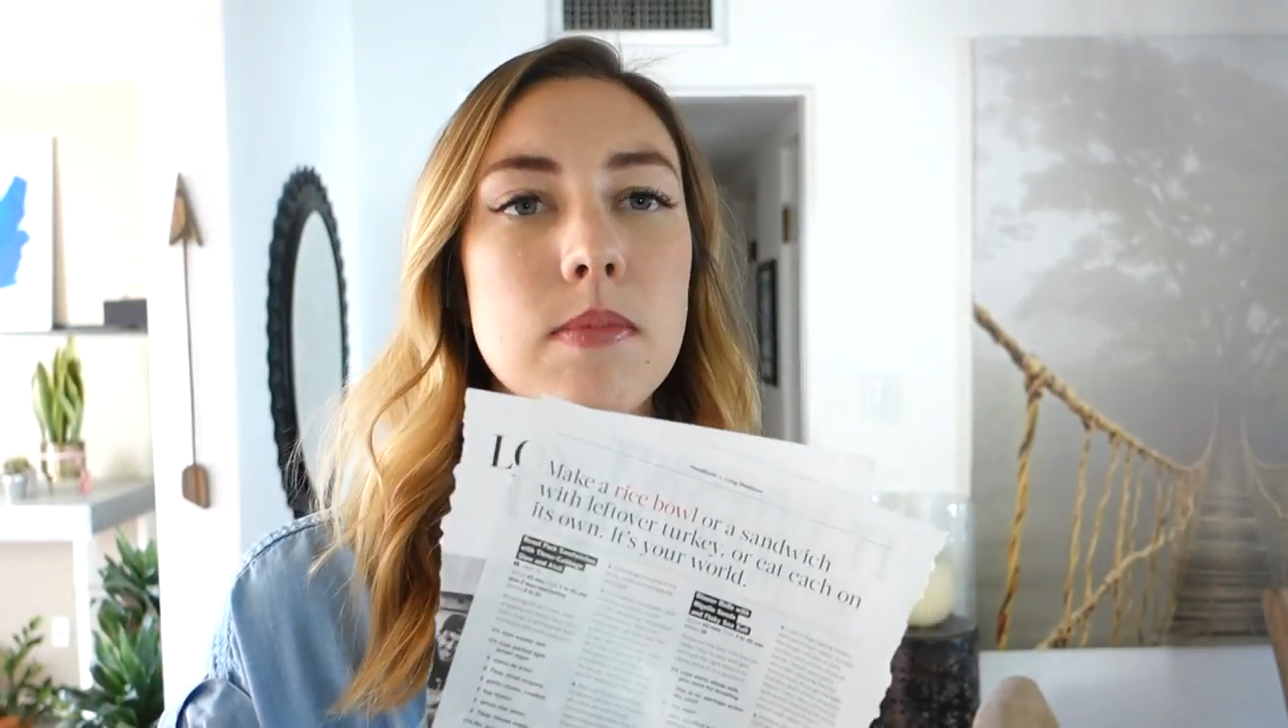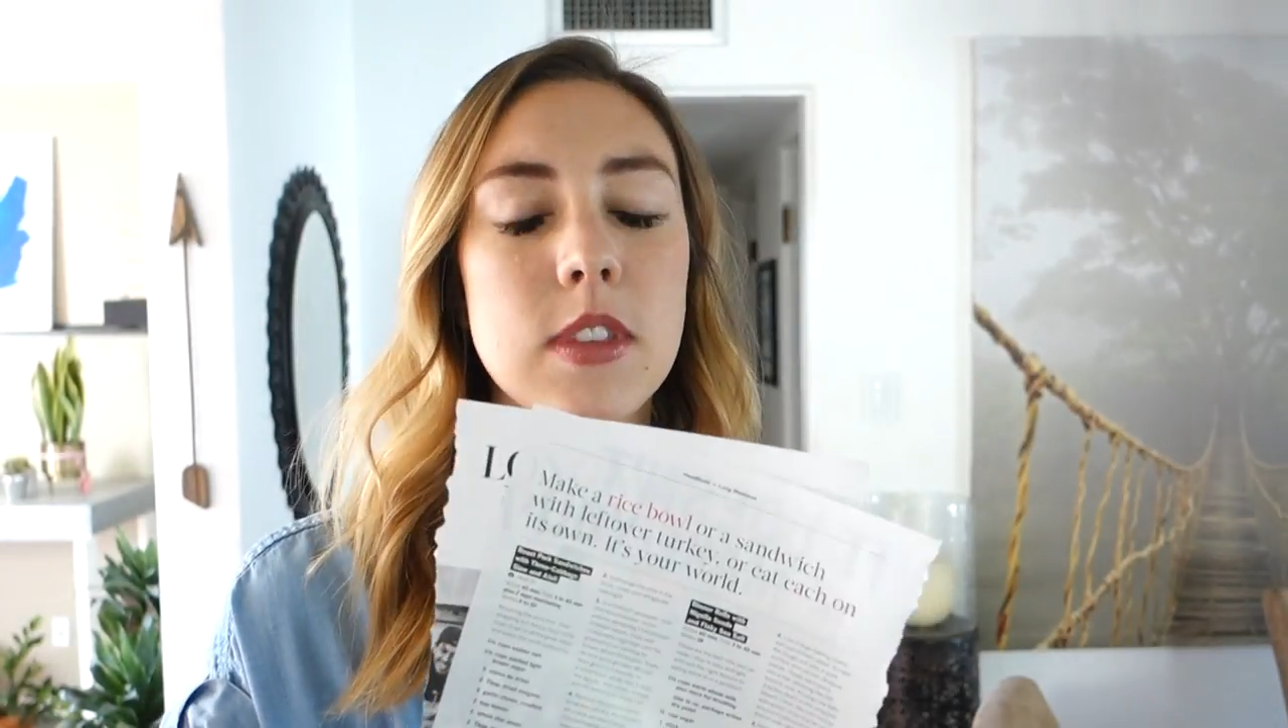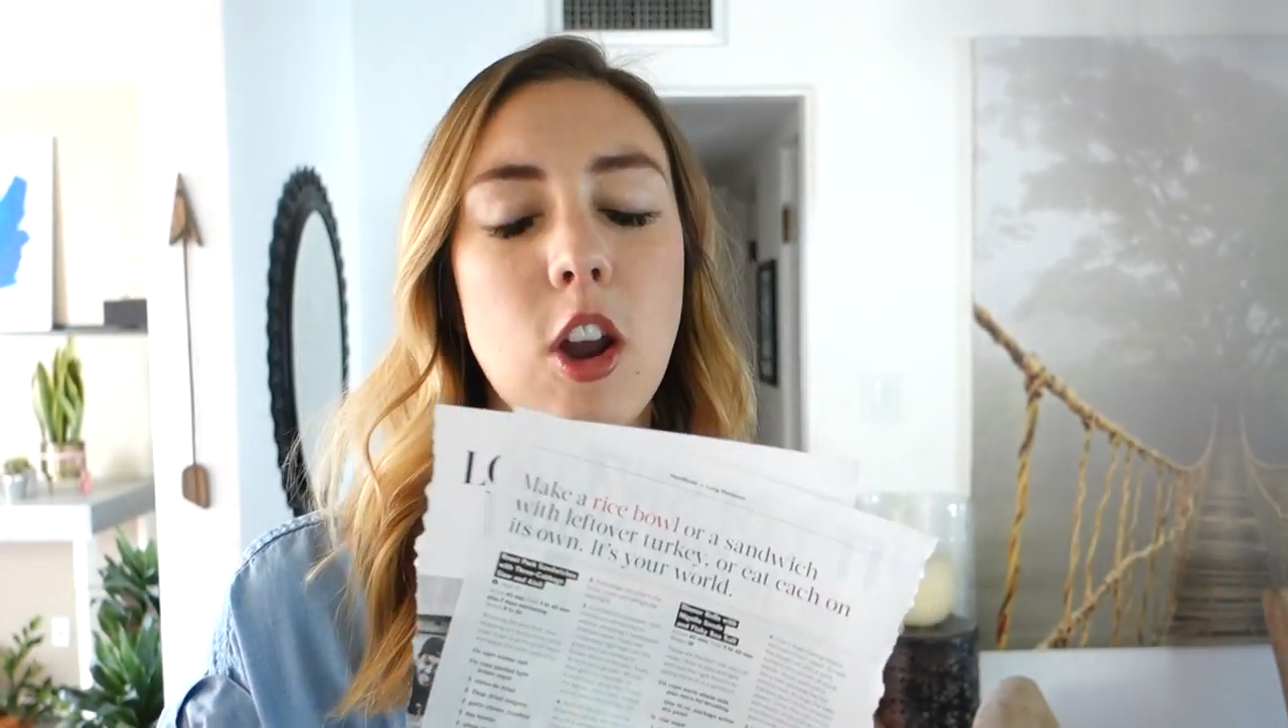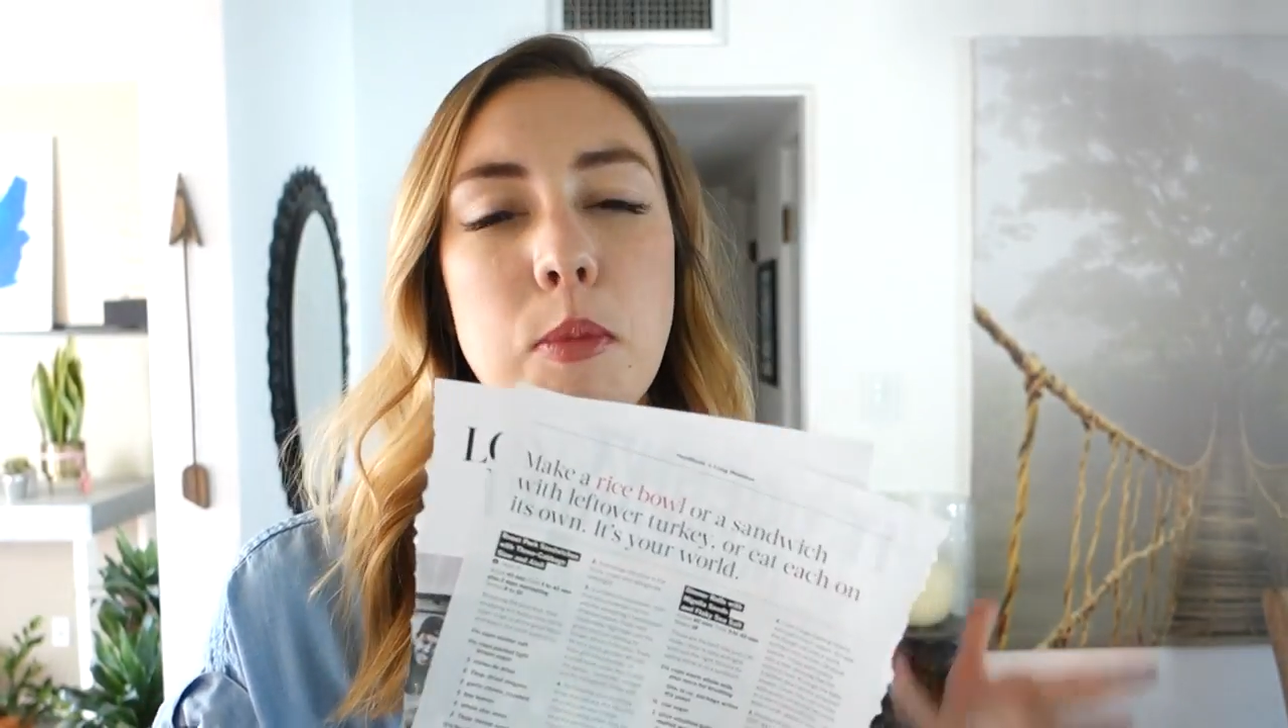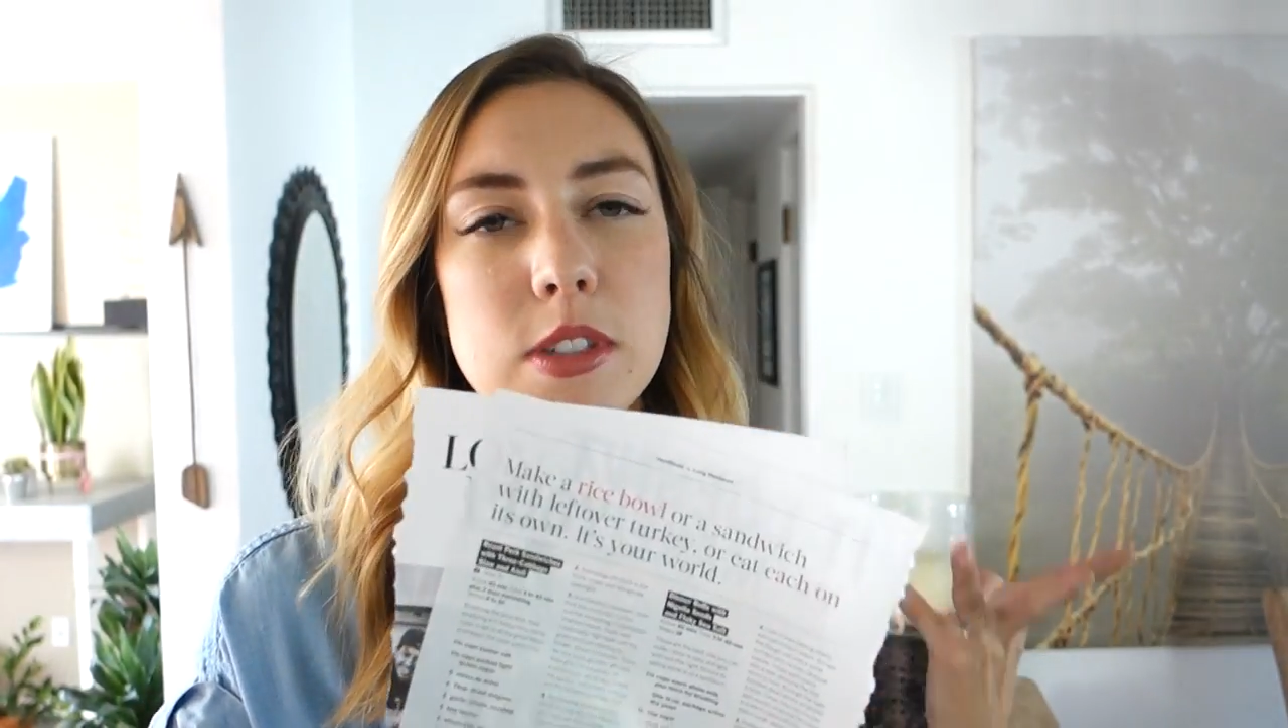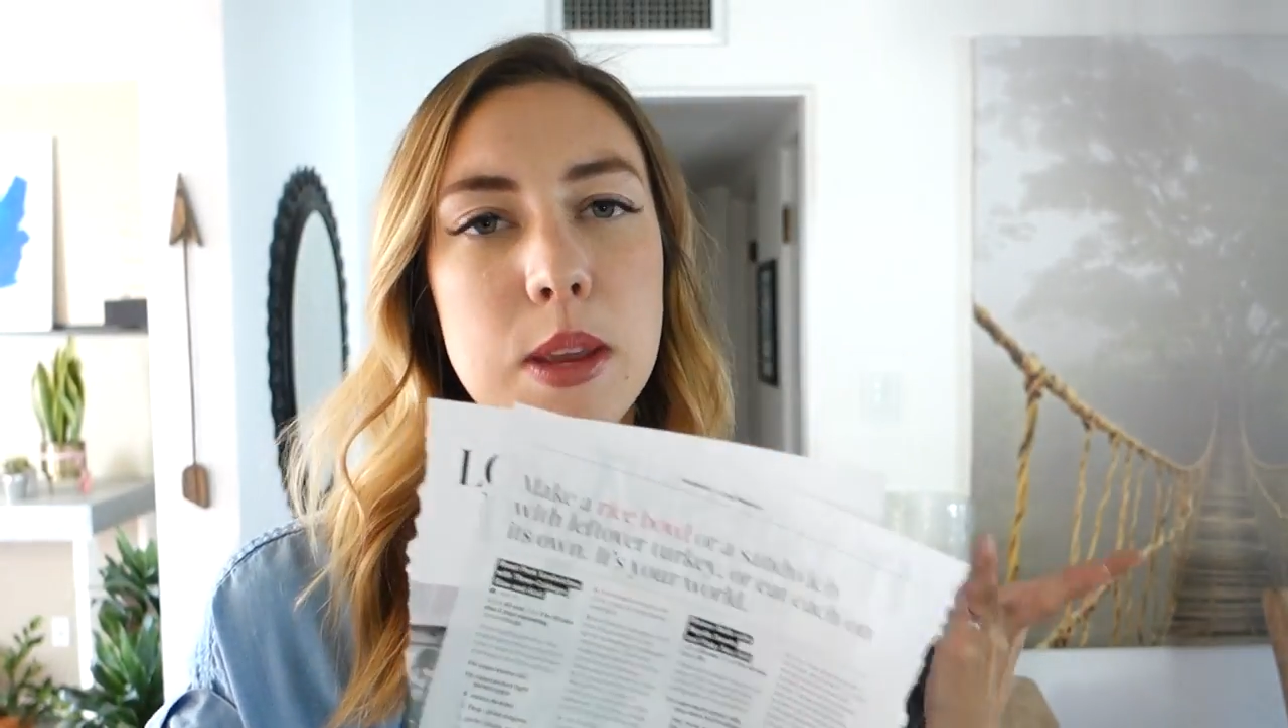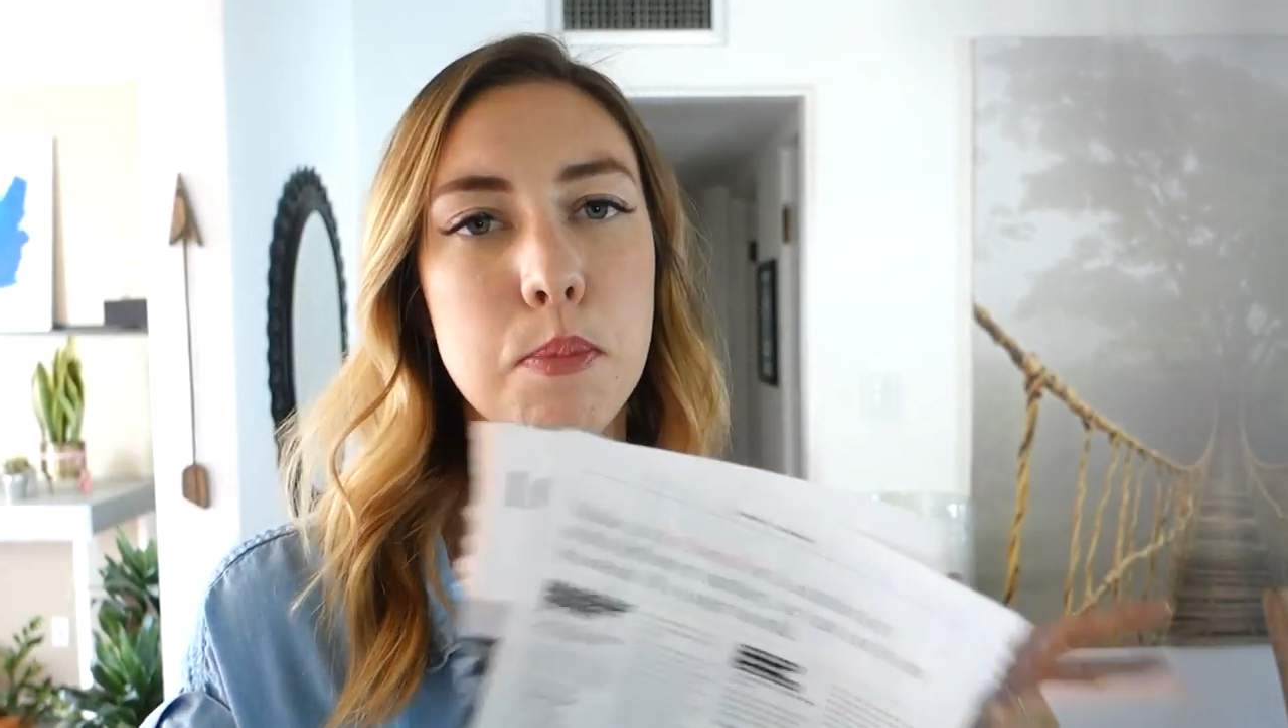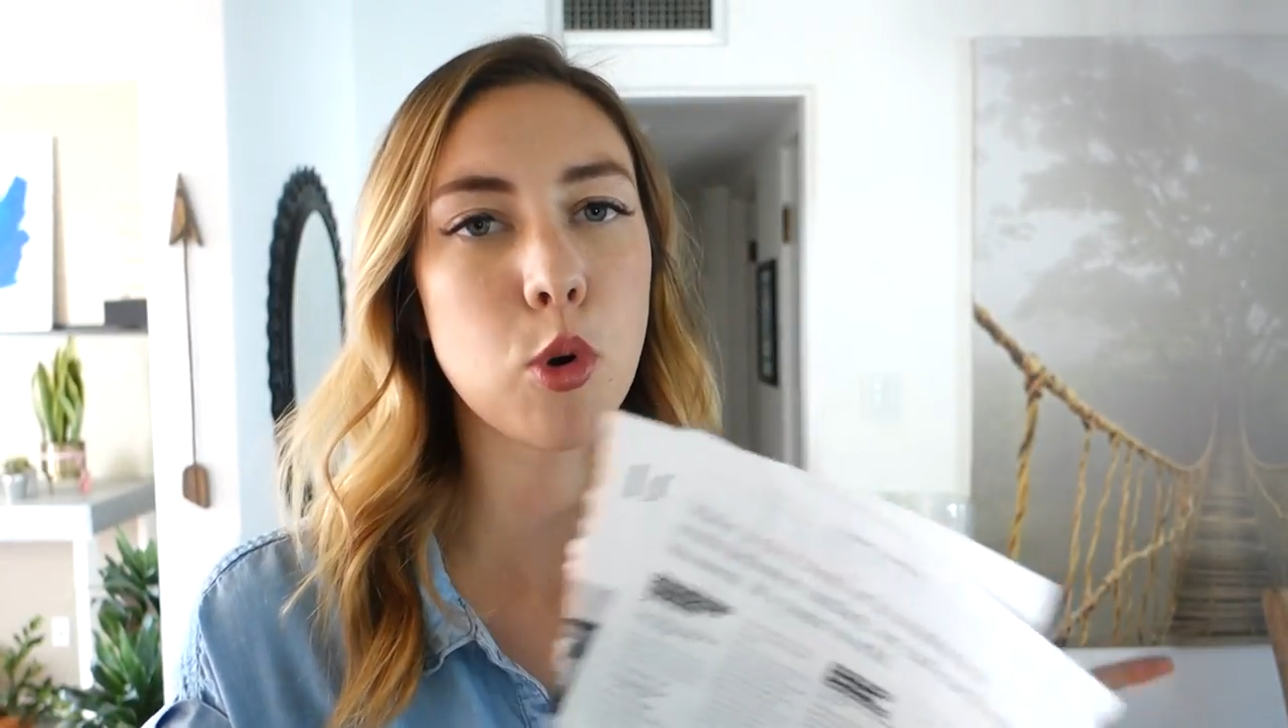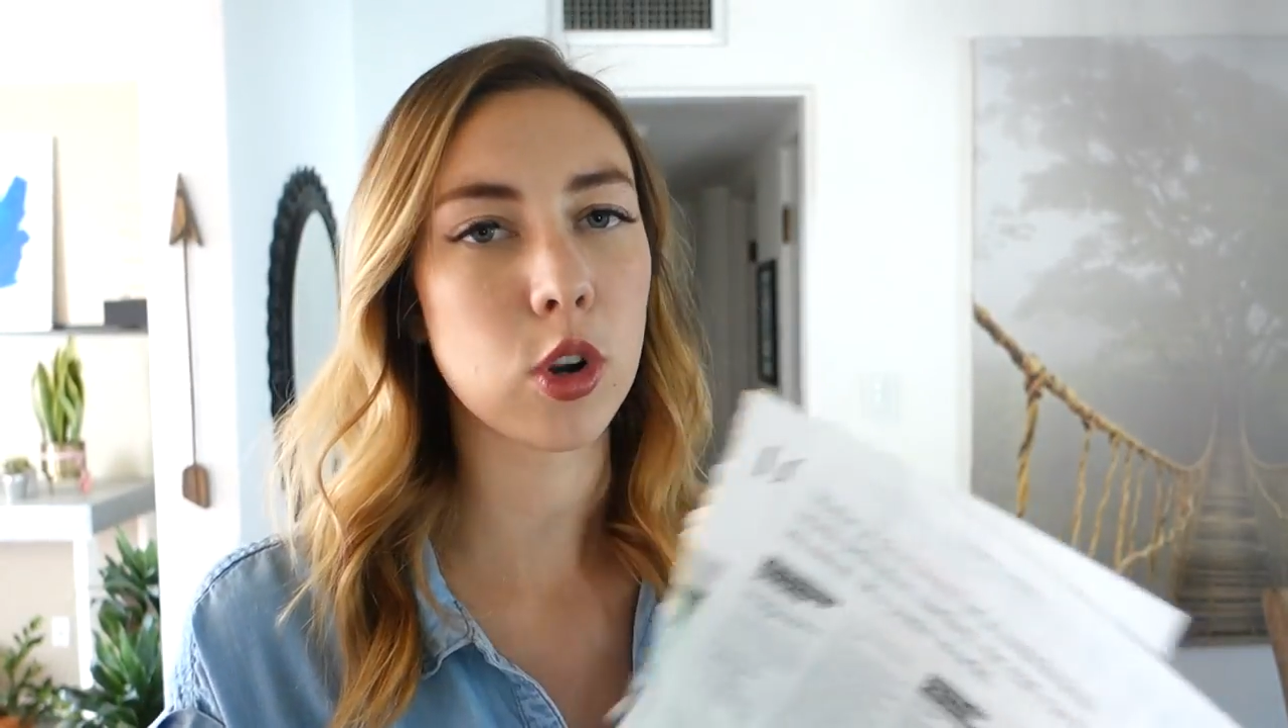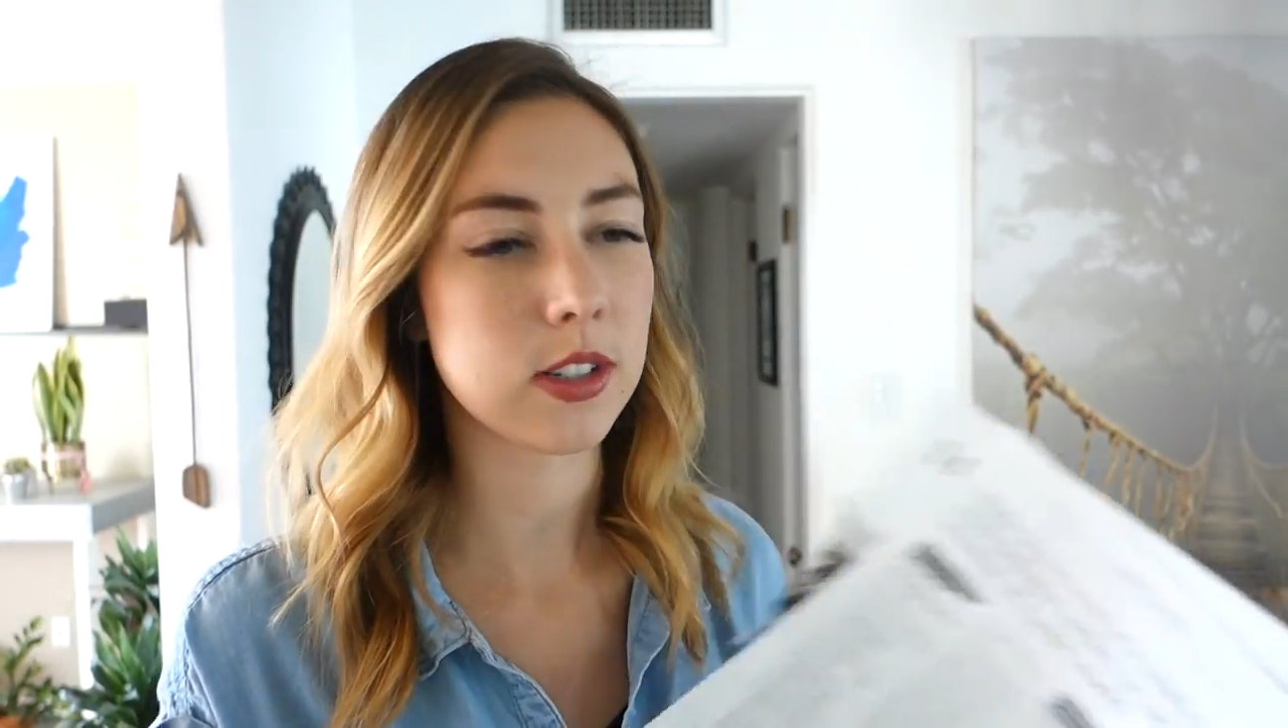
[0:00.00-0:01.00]
they're almost
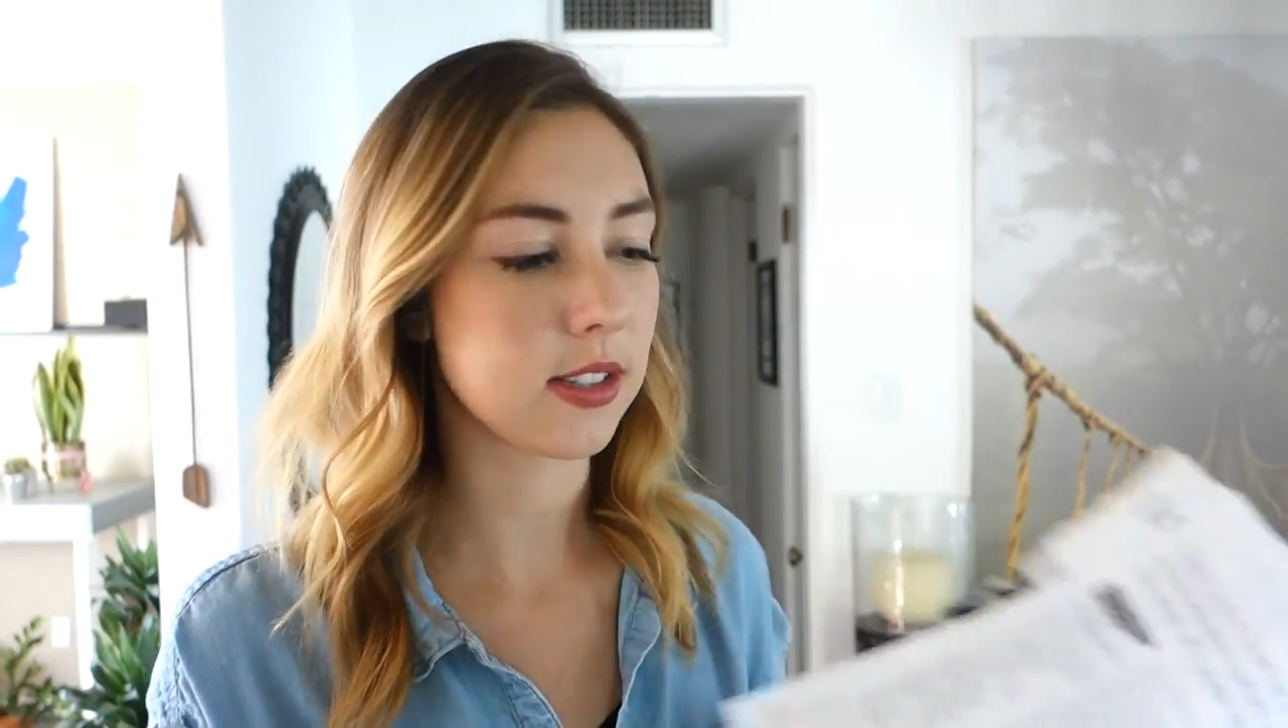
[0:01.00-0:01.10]
like pork